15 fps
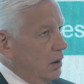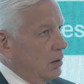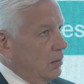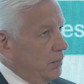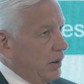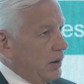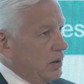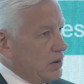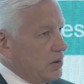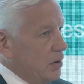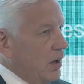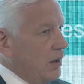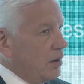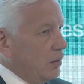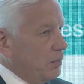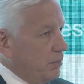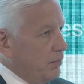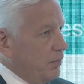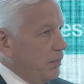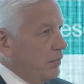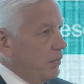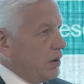But it's not a
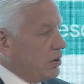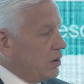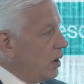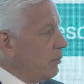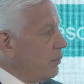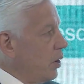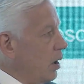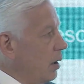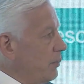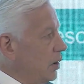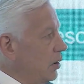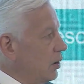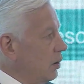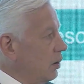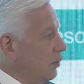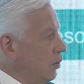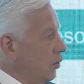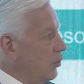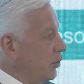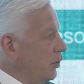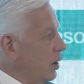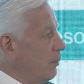popular,
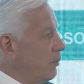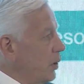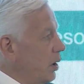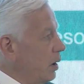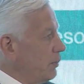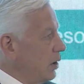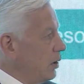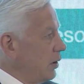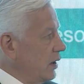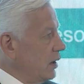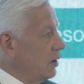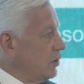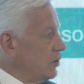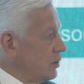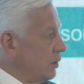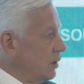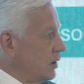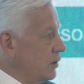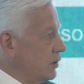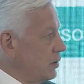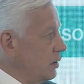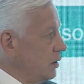those are not popular
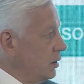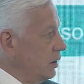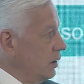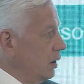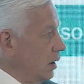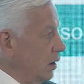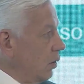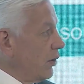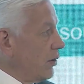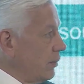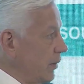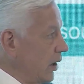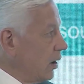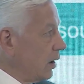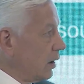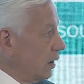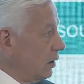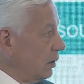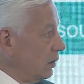industries in North America.